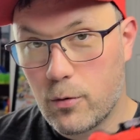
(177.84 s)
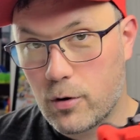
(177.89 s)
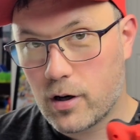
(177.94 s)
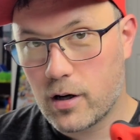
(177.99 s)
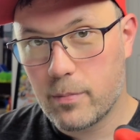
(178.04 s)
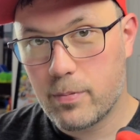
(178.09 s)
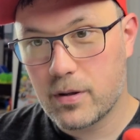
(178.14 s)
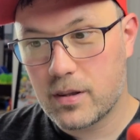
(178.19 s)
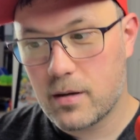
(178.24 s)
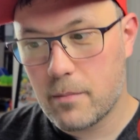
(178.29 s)
we're gonna
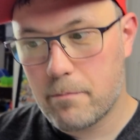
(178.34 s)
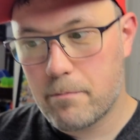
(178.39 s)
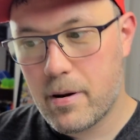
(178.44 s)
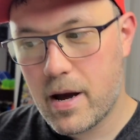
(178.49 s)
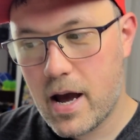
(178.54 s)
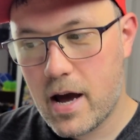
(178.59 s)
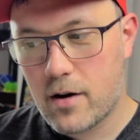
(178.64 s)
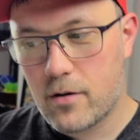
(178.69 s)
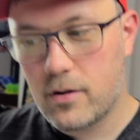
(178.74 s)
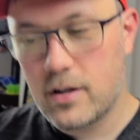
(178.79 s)
put the
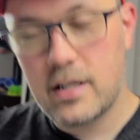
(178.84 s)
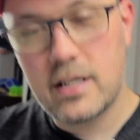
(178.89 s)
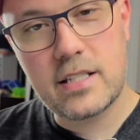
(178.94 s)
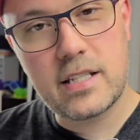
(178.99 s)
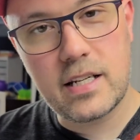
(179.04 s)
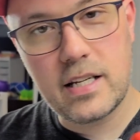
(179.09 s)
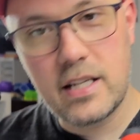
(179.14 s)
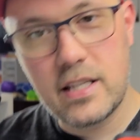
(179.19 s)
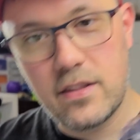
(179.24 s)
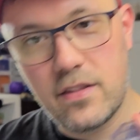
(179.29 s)
batteries
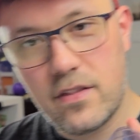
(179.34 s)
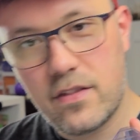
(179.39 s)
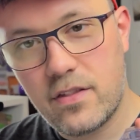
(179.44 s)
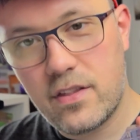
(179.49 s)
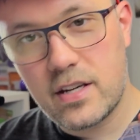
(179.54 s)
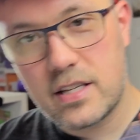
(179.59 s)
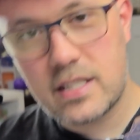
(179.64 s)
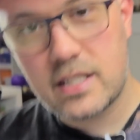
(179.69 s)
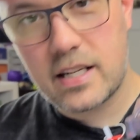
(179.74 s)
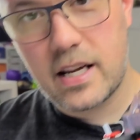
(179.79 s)
in this